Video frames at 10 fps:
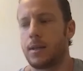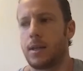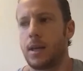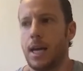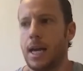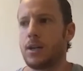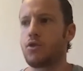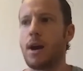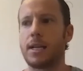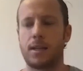the
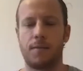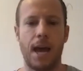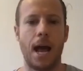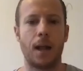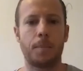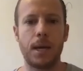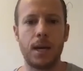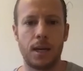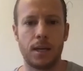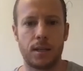interests of the
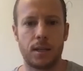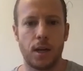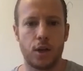LPs